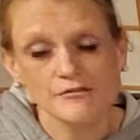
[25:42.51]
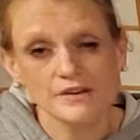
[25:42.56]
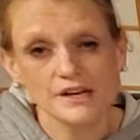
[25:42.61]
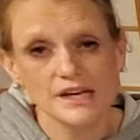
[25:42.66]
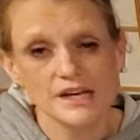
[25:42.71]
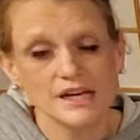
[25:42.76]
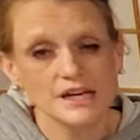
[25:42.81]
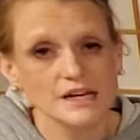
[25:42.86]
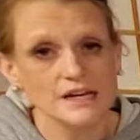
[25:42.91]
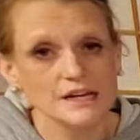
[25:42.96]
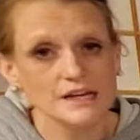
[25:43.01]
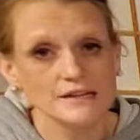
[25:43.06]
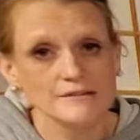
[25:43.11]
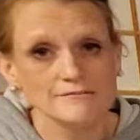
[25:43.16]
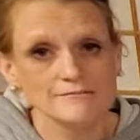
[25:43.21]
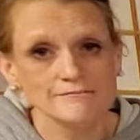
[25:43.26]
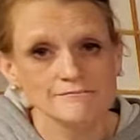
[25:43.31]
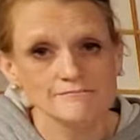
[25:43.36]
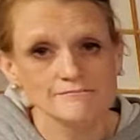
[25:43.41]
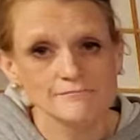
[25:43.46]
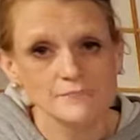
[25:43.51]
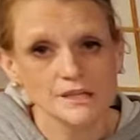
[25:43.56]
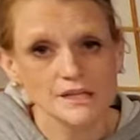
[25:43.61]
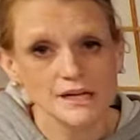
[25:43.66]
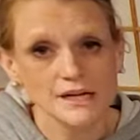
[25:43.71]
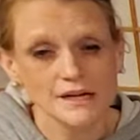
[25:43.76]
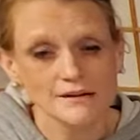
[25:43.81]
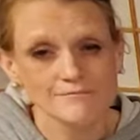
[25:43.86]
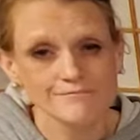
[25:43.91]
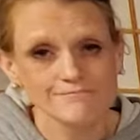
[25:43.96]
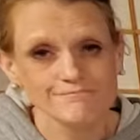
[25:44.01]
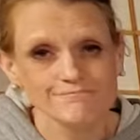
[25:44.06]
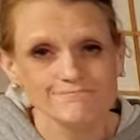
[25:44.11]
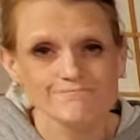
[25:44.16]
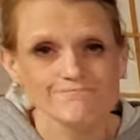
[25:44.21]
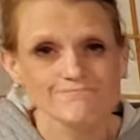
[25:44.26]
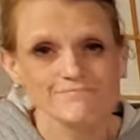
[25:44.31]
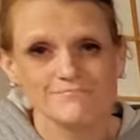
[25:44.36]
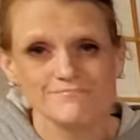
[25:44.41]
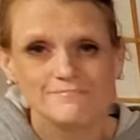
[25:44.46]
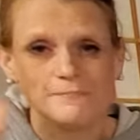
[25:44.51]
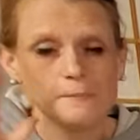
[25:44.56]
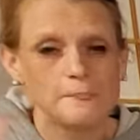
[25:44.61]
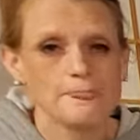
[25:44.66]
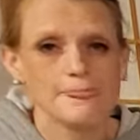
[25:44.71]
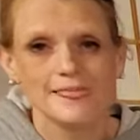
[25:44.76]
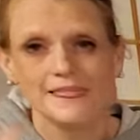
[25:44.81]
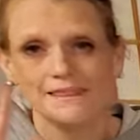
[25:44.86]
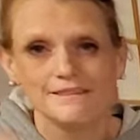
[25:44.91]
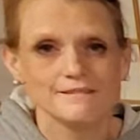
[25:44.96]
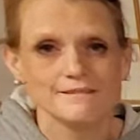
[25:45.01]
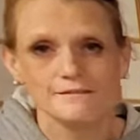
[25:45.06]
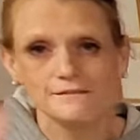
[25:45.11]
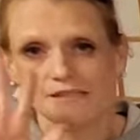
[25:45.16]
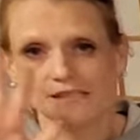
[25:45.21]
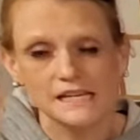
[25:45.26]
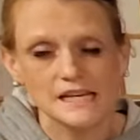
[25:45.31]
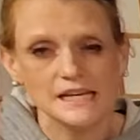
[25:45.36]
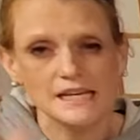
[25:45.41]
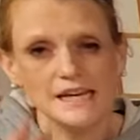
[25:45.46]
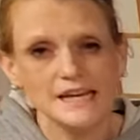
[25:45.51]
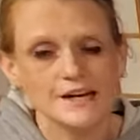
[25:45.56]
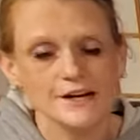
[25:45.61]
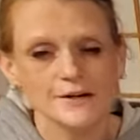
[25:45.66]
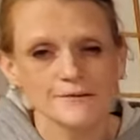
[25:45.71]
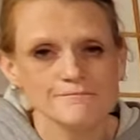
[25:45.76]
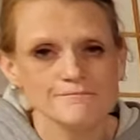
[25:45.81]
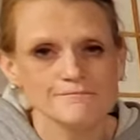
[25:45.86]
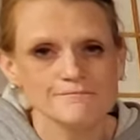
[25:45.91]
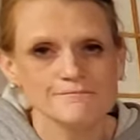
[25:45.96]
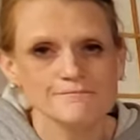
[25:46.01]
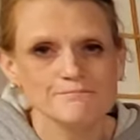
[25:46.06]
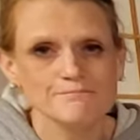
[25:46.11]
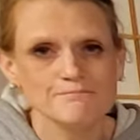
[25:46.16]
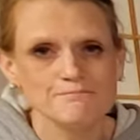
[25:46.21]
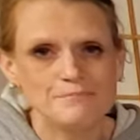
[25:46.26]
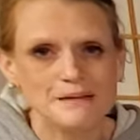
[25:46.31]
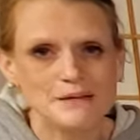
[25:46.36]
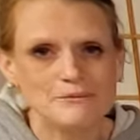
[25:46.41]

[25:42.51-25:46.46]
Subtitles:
And yeah, take care. Be